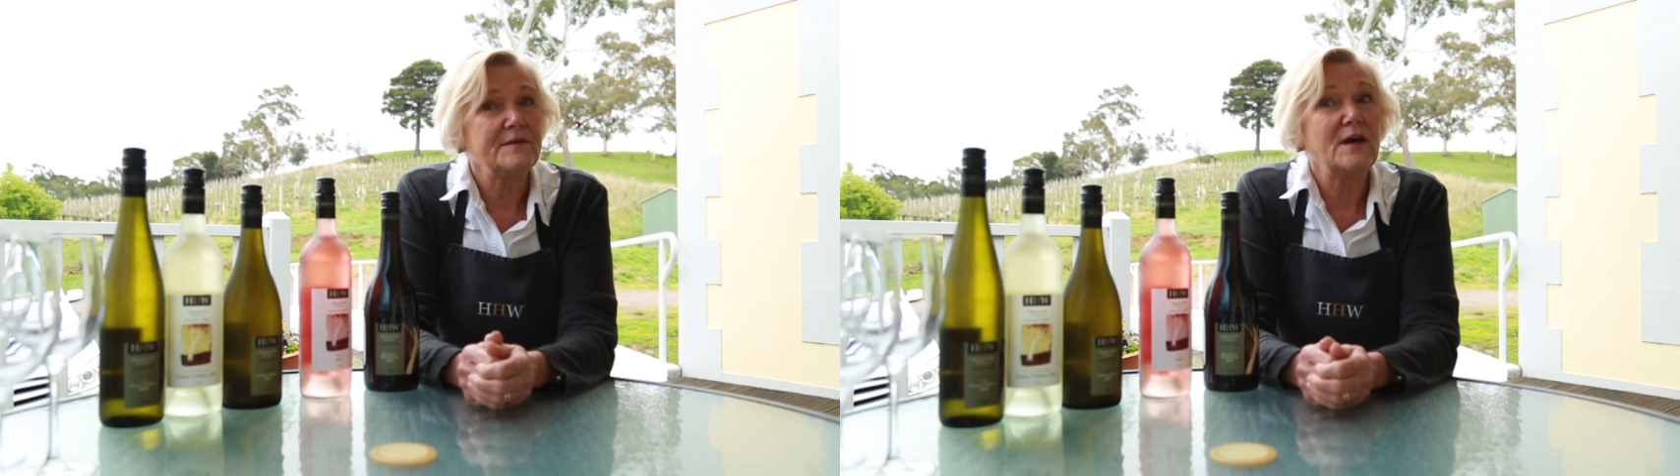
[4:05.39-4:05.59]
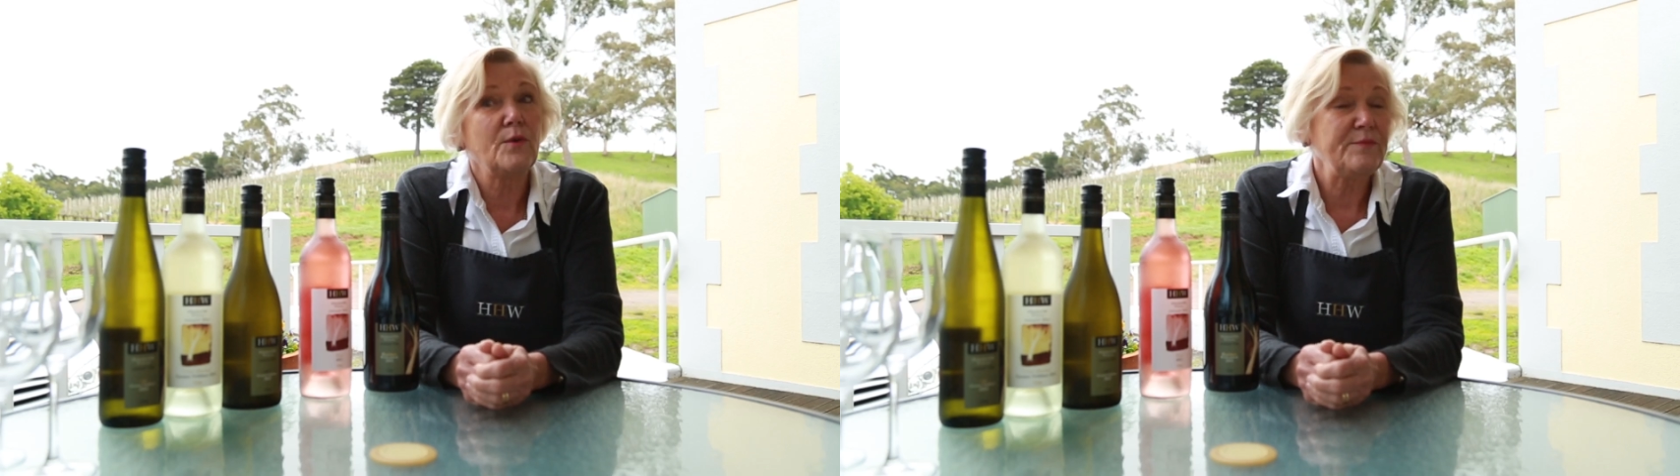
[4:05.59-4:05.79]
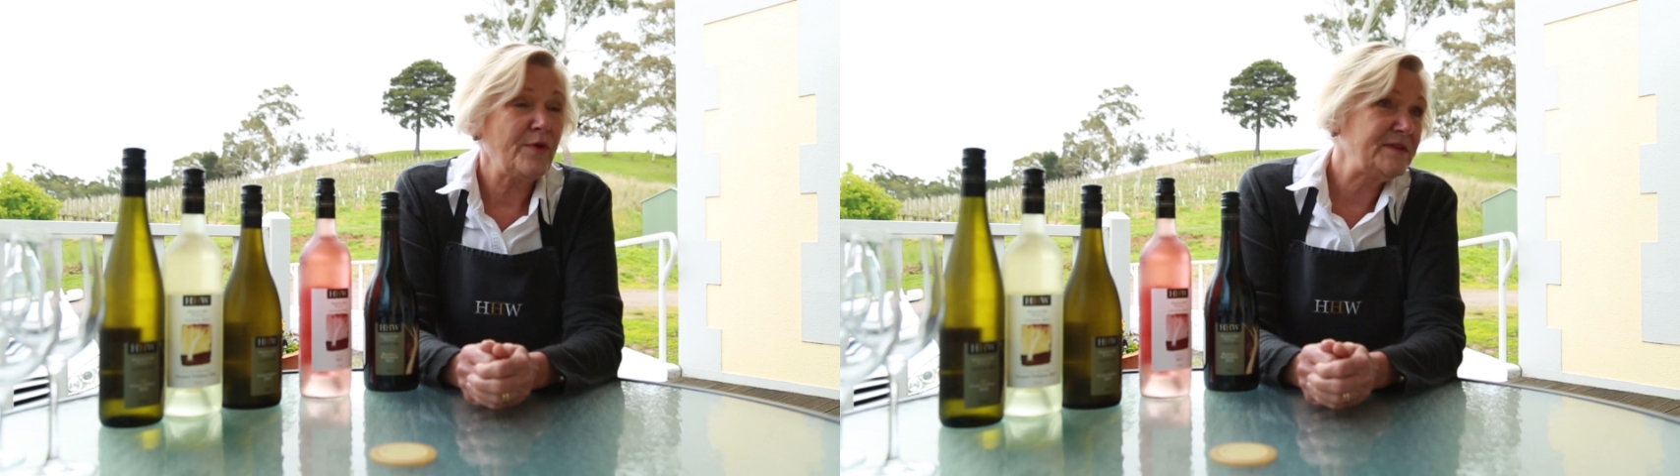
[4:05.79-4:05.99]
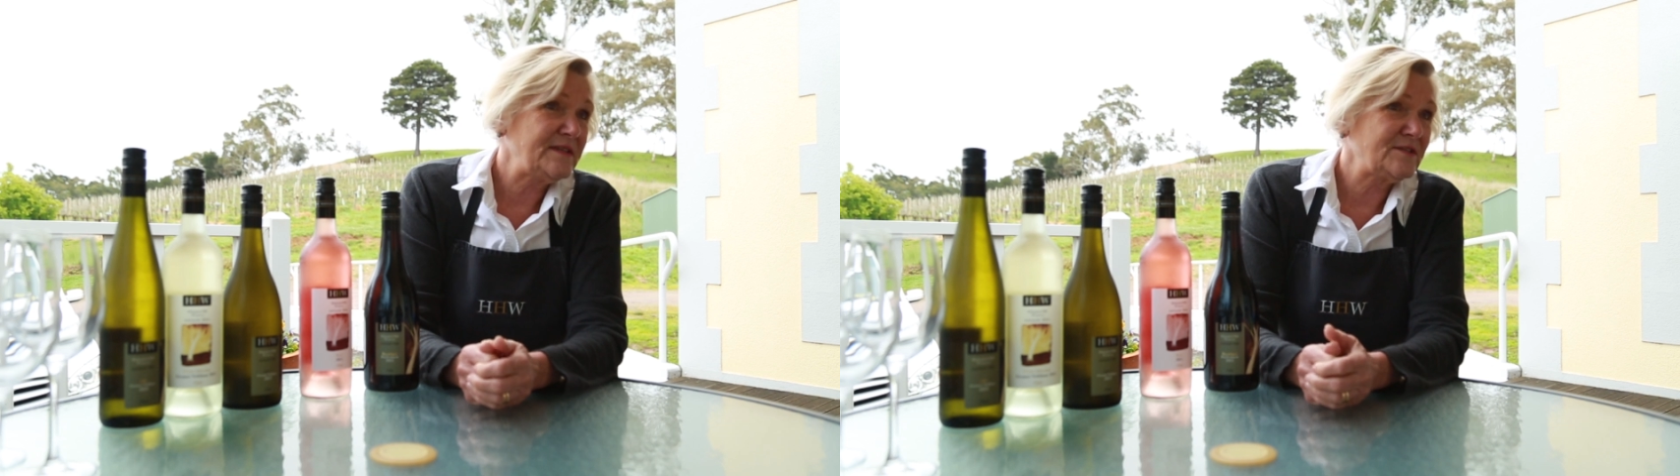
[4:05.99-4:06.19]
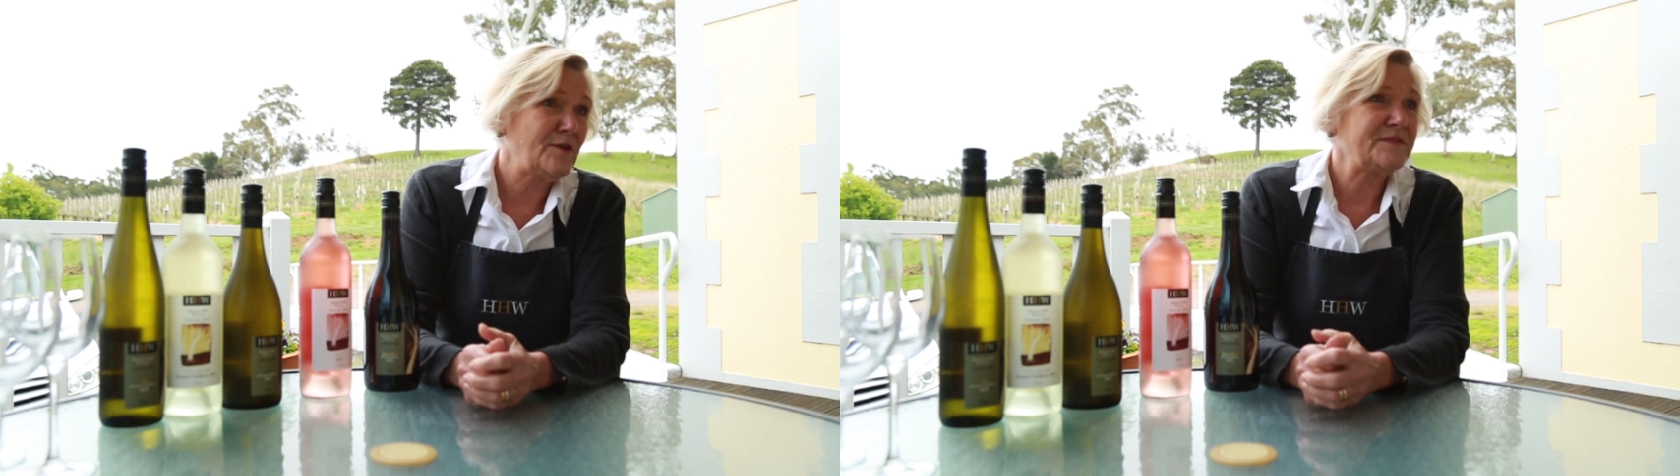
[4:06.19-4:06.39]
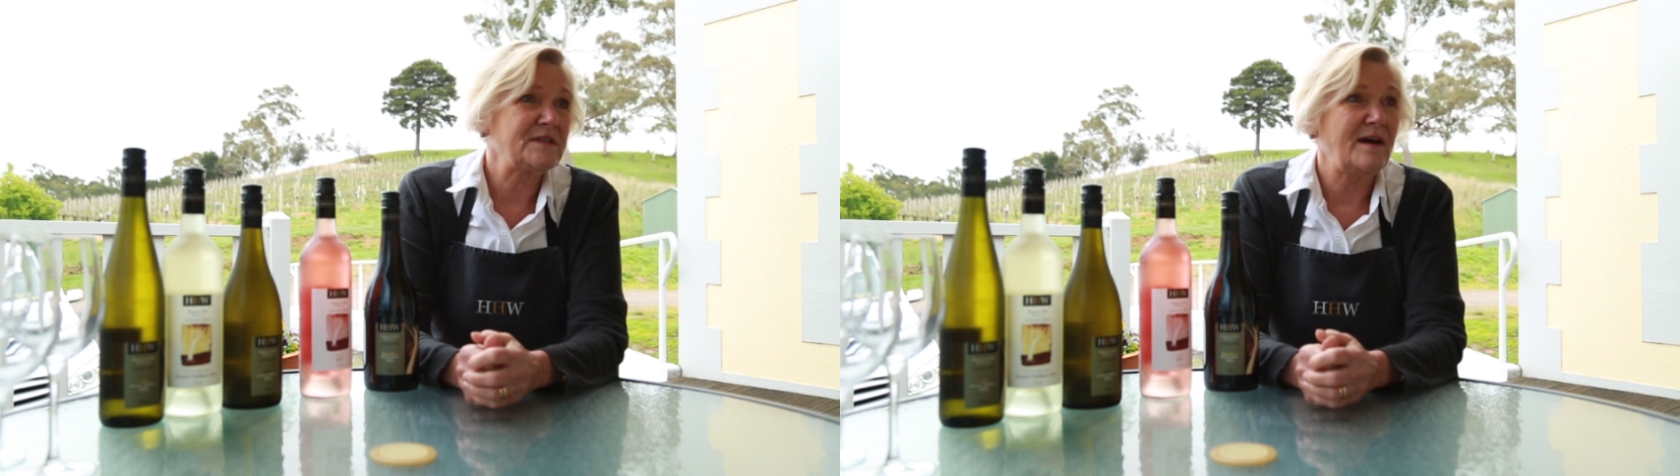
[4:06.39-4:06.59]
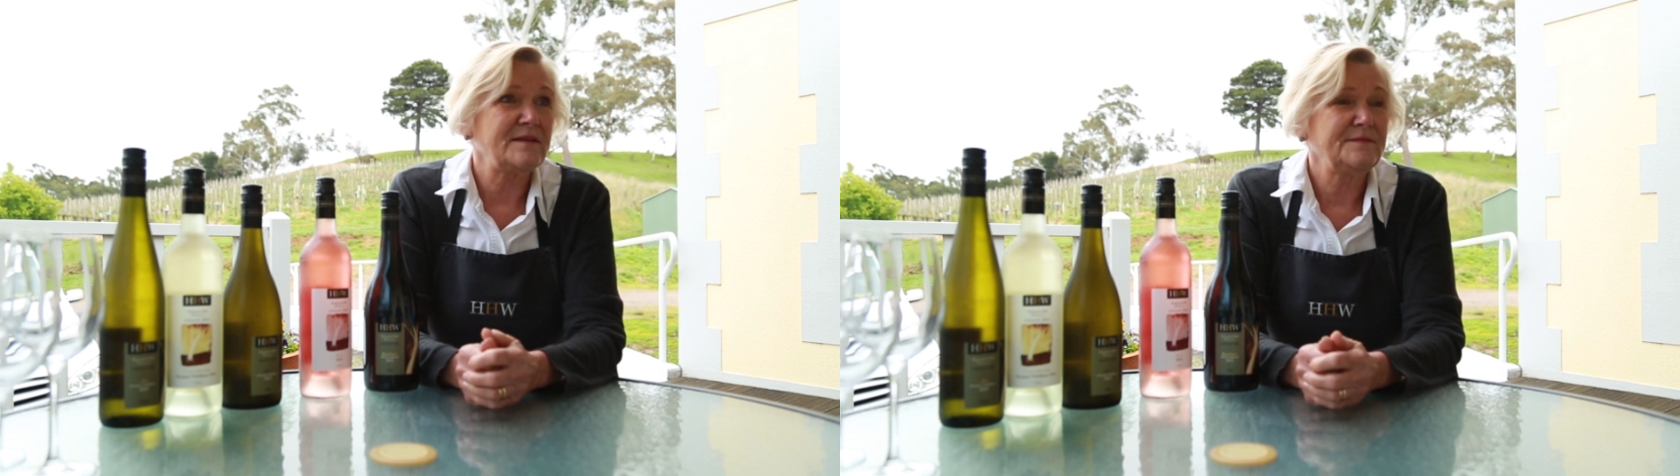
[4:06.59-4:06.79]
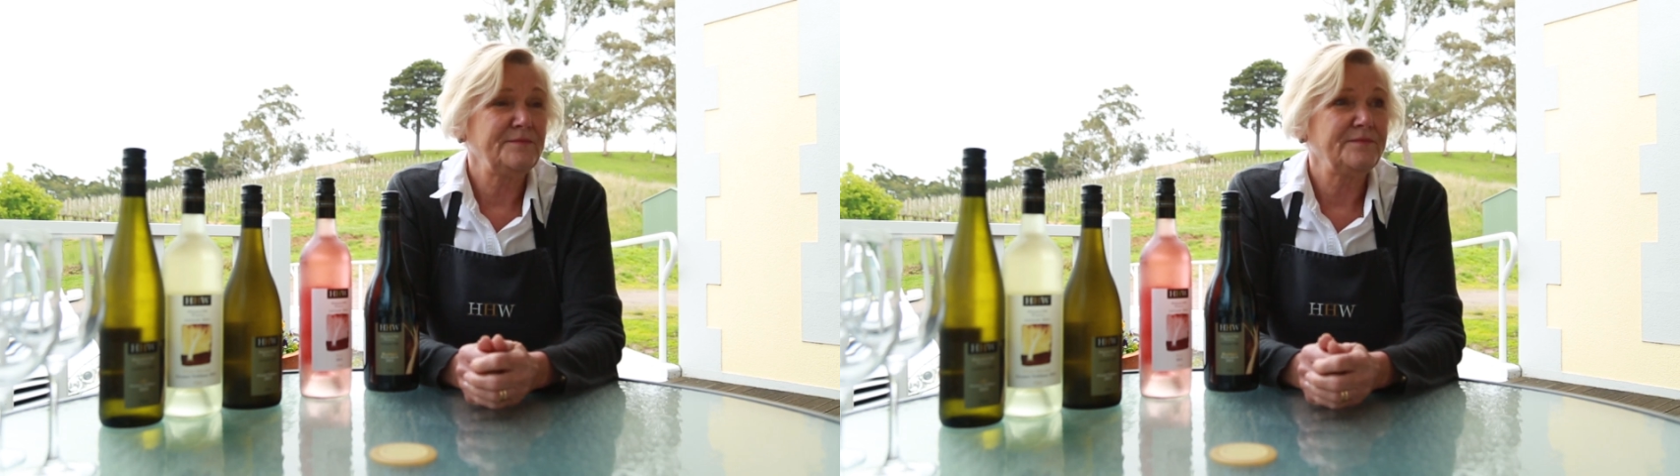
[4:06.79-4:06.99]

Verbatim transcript: no, we process off-site.